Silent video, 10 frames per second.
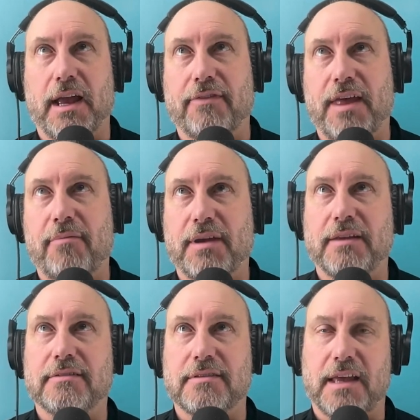and that
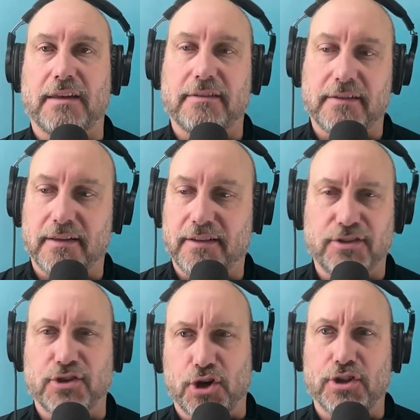means that this
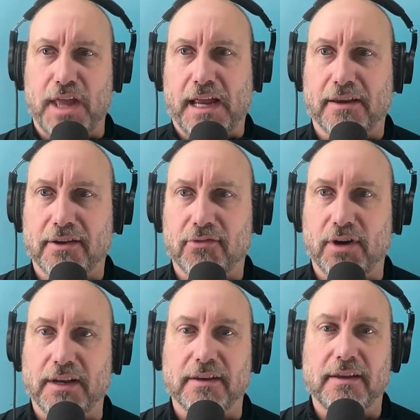is a good thing,
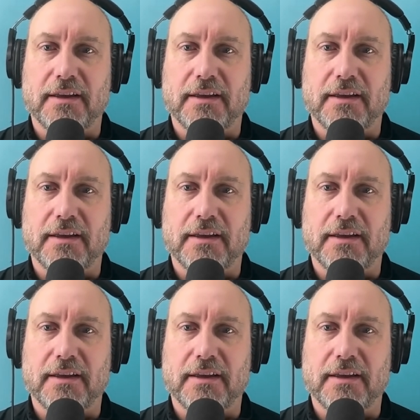right?